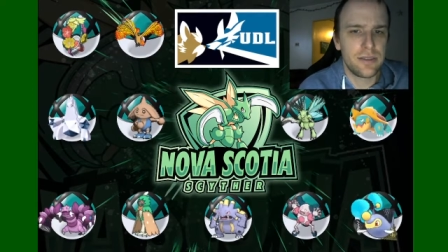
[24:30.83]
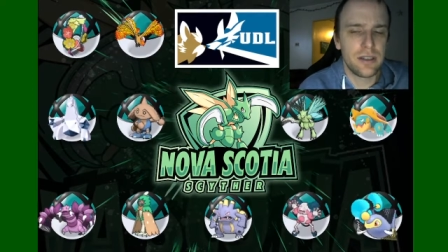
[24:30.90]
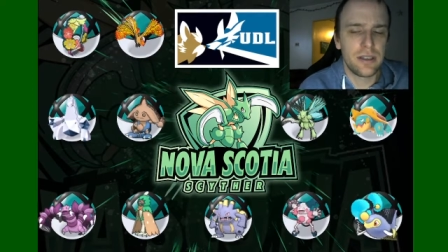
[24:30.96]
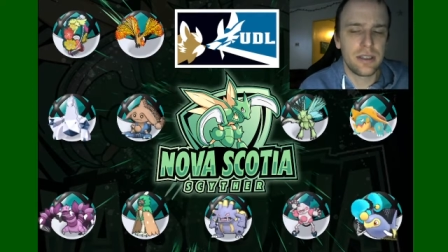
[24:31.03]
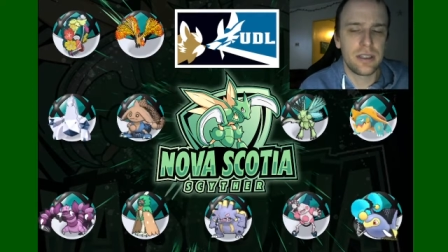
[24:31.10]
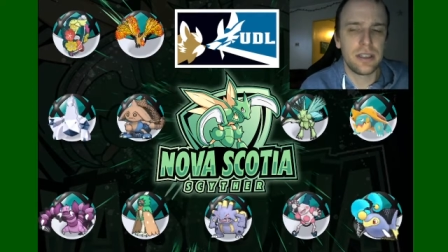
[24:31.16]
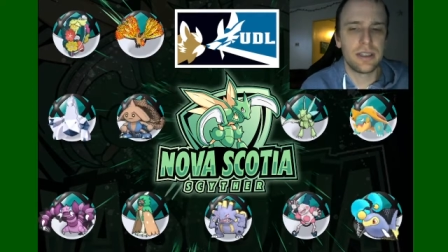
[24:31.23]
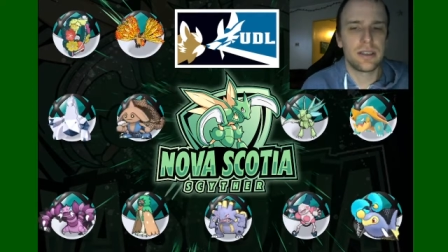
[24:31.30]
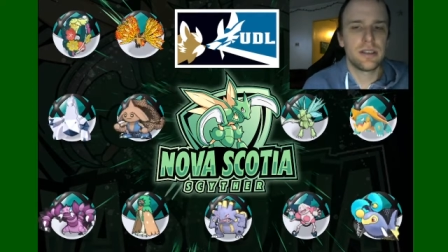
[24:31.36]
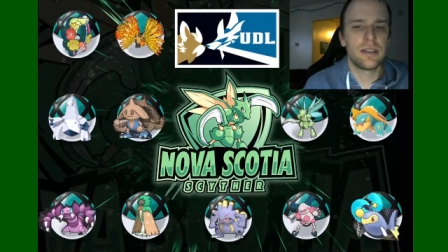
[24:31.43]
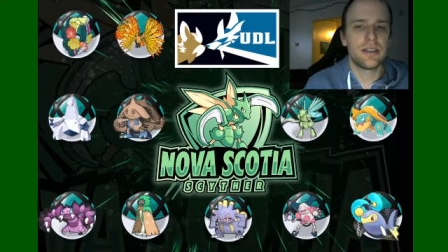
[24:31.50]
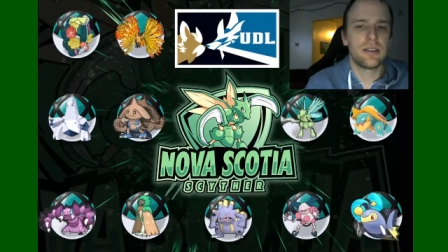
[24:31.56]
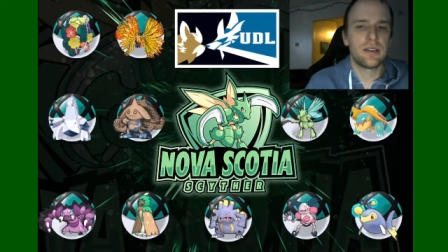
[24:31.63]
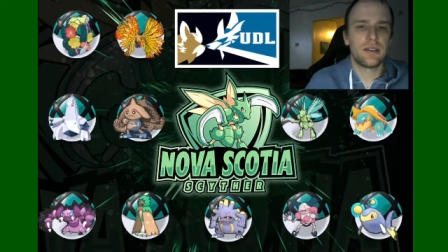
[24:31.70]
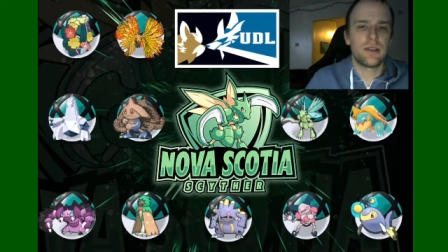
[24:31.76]
league,
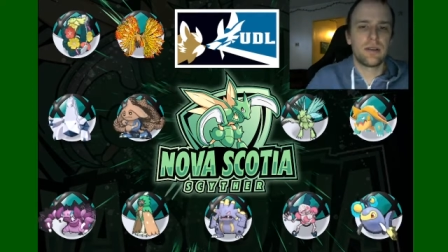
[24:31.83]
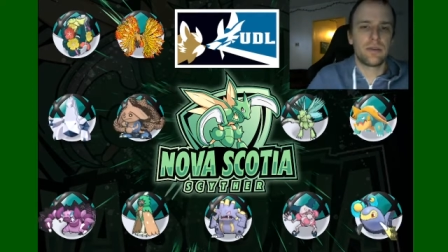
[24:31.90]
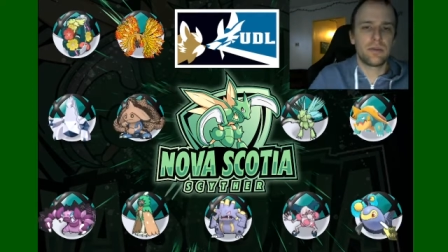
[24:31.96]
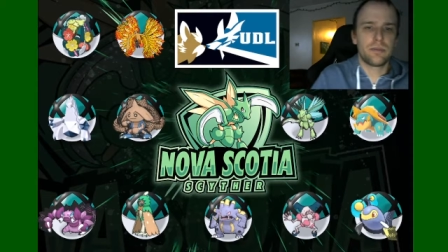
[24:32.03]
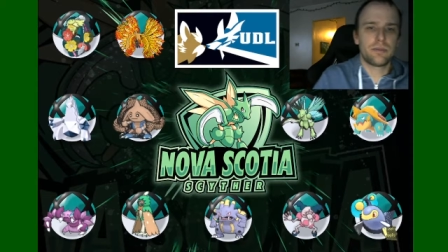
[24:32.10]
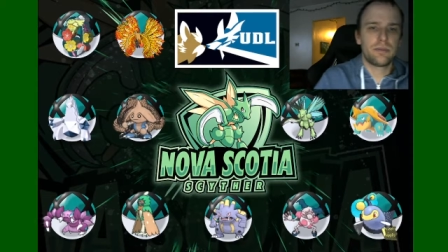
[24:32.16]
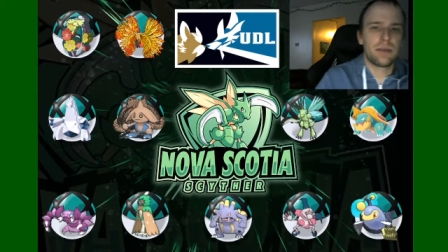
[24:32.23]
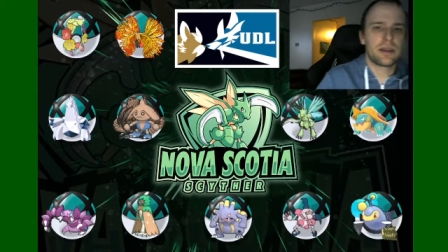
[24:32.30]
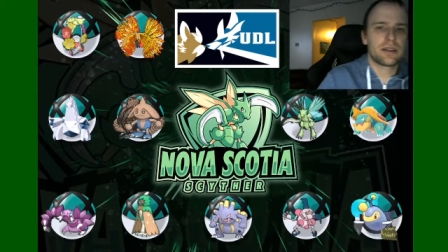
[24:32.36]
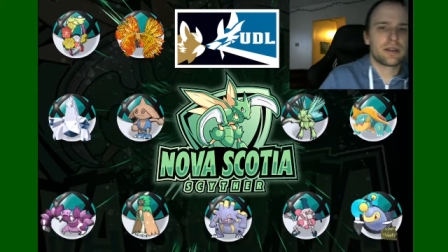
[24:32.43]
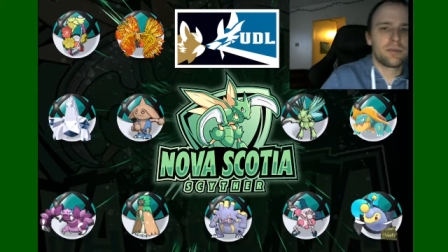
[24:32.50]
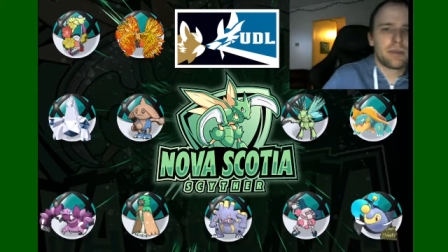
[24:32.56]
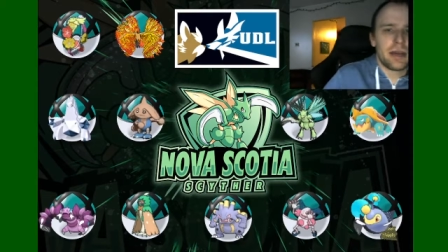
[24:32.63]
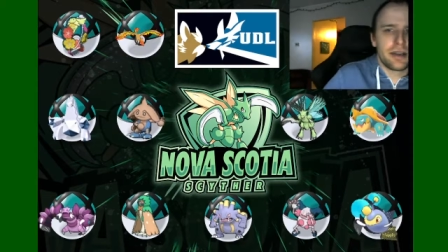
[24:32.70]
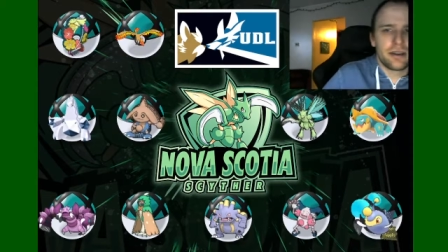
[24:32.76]
but
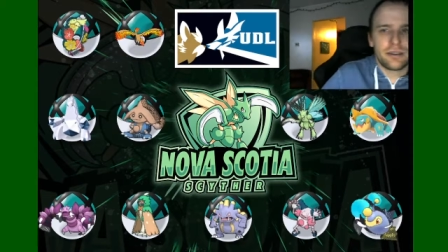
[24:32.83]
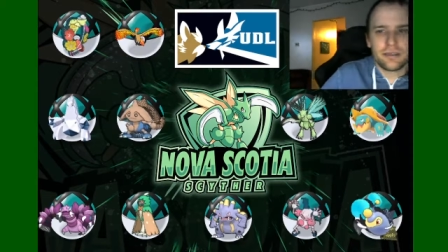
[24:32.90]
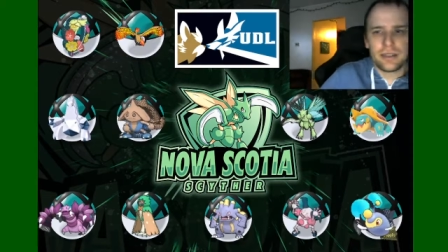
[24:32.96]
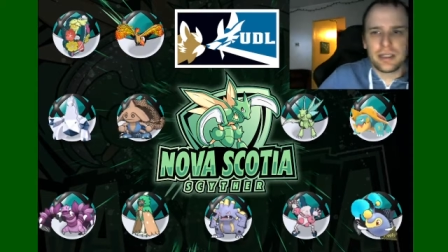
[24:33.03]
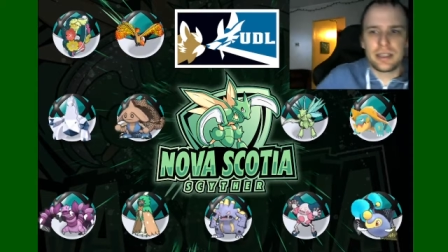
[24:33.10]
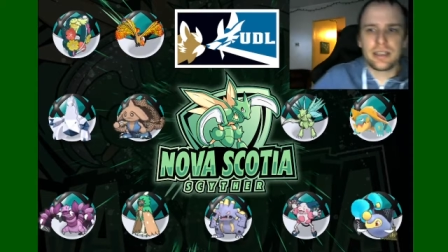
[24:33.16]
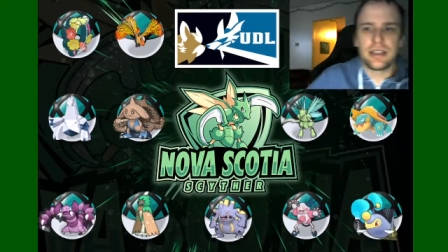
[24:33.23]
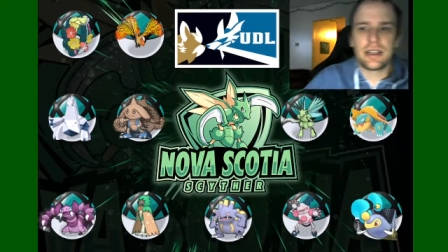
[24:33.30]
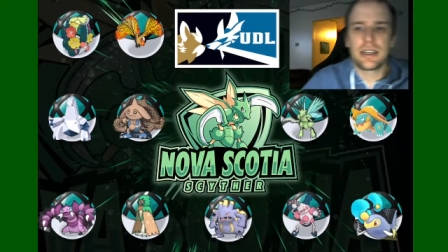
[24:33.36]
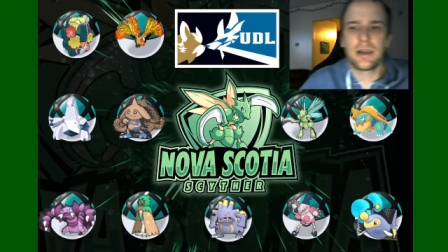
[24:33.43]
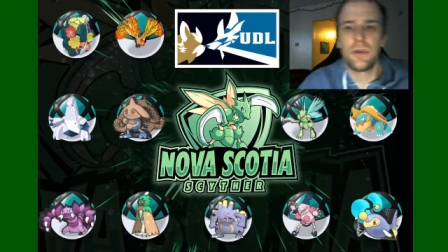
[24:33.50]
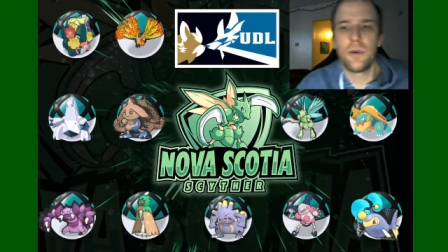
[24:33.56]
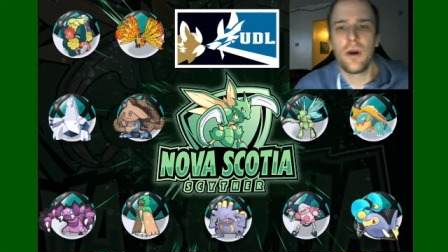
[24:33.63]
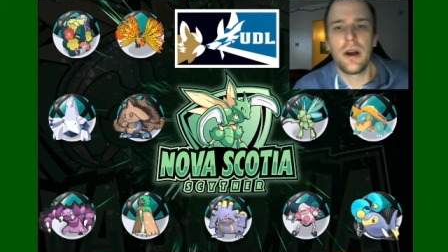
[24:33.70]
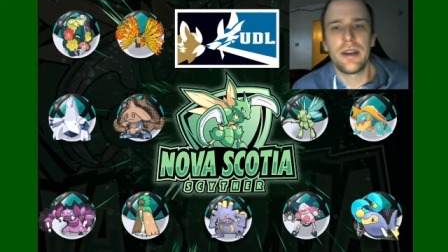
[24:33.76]
competitively like I
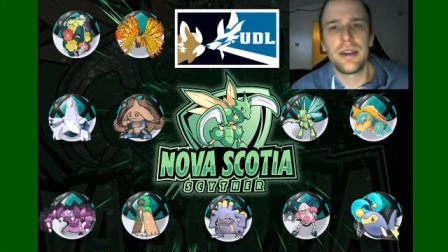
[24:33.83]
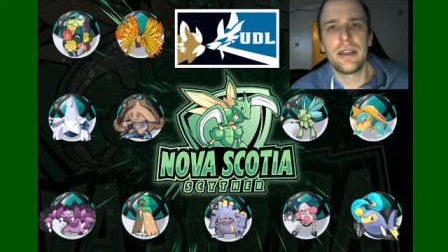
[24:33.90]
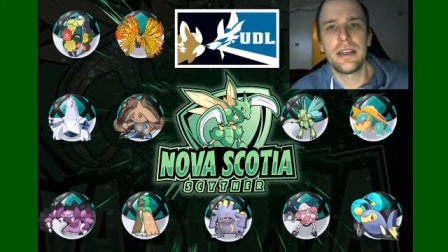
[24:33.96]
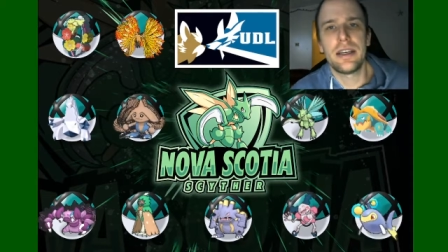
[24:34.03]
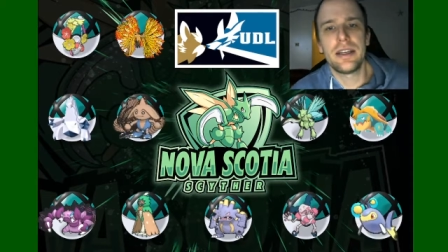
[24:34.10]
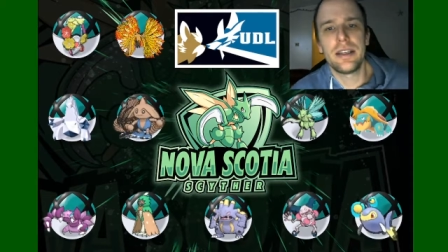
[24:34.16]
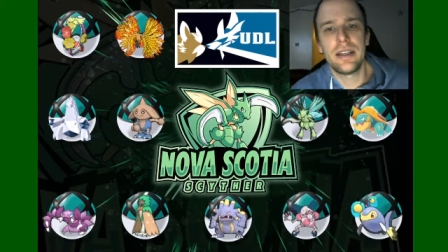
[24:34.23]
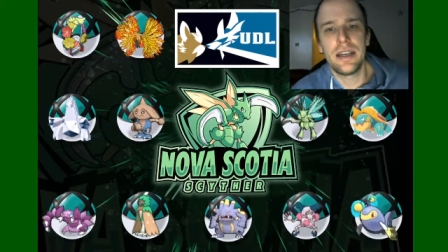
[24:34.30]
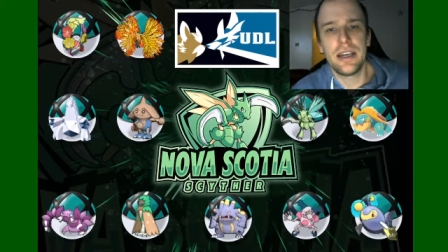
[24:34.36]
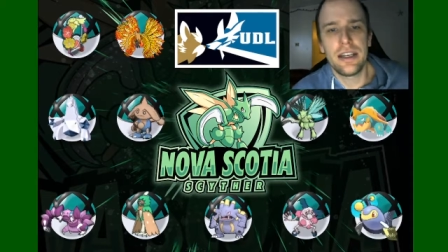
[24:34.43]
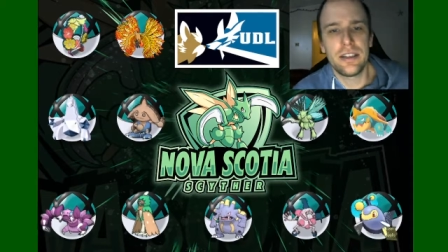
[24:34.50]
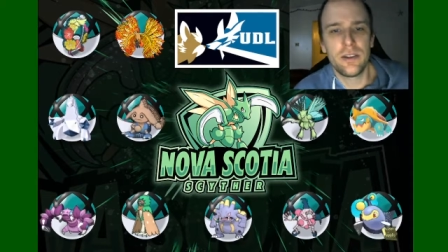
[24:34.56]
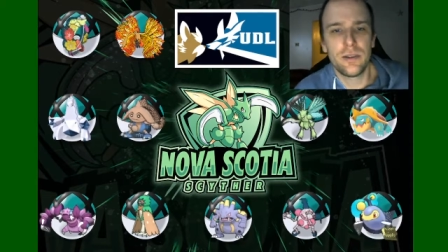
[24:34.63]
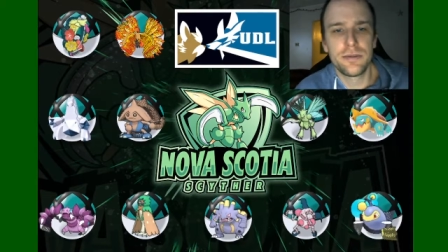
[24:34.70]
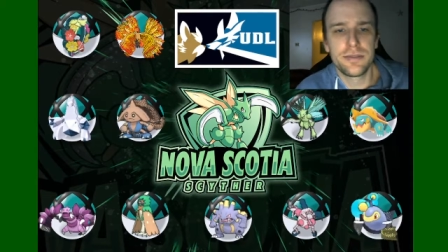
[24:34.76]
wanted it,
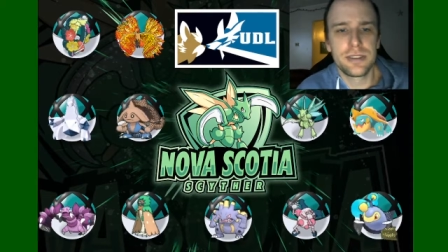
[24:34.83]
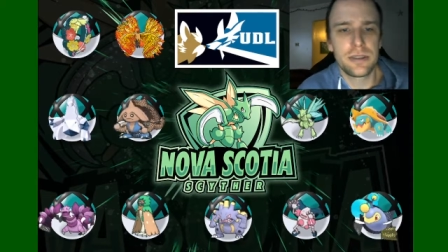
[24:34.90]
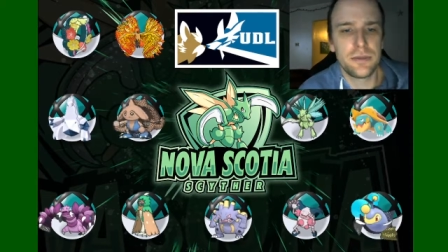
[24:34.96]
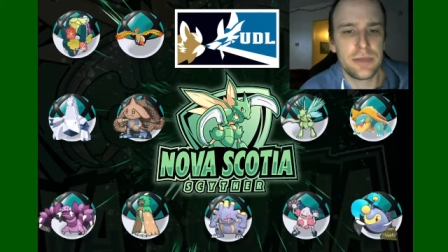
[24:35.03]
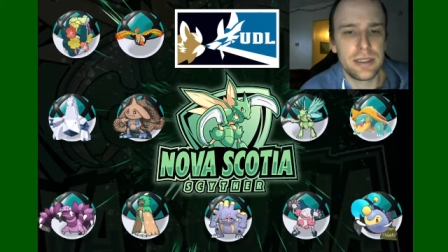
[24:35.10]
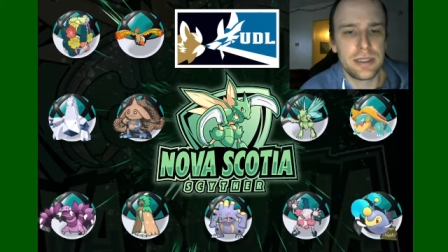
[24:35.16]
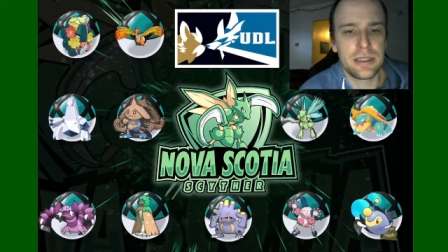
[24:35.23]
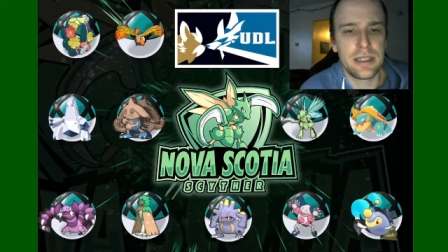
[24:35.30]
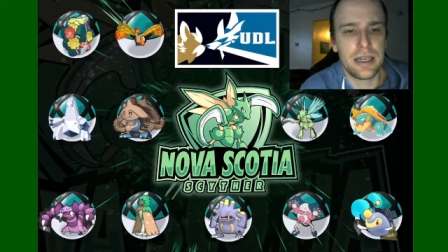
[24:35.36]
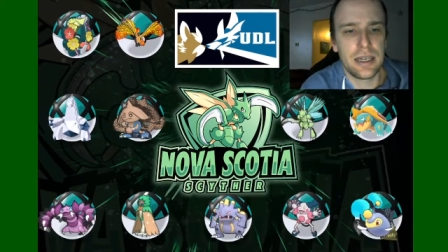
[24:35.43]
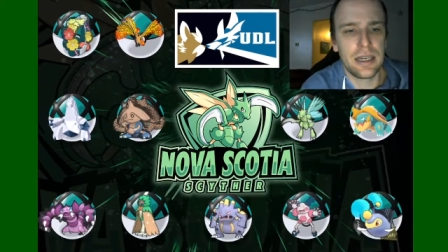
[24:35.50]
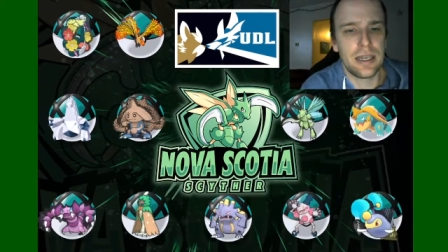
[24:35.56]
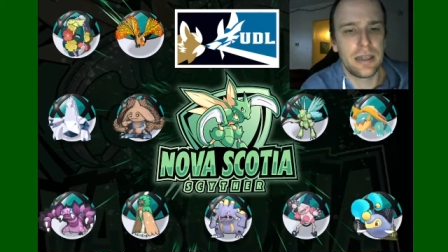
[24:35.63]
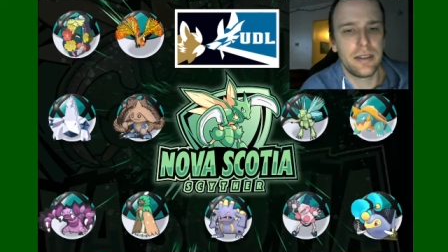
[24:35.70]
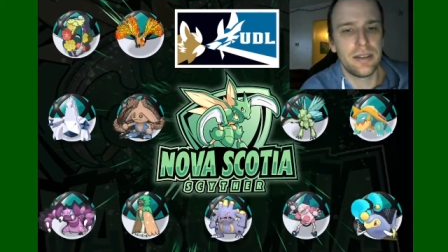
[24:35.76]
and hopefully we
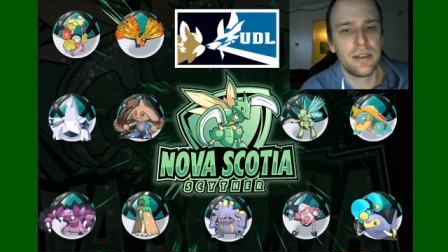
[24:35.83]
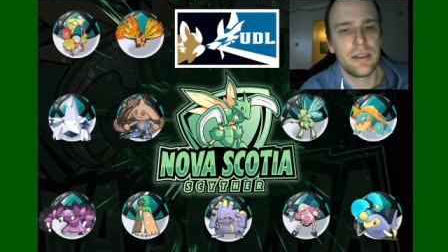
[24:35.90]
can